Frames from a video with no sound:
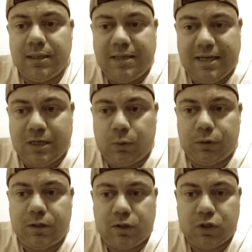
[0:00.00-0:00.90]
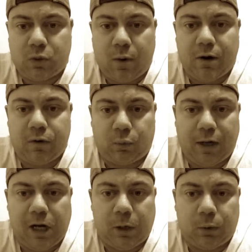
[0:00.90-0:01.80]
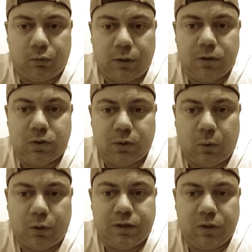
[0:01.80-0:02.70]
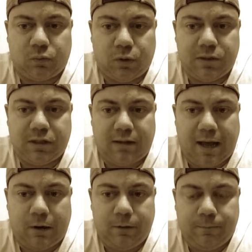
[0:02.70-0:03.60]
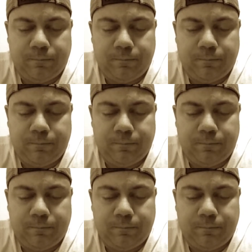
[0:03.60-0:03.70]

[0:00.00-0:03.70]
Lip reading: to equal to the square of the ratio of runs scored to the runs allowed.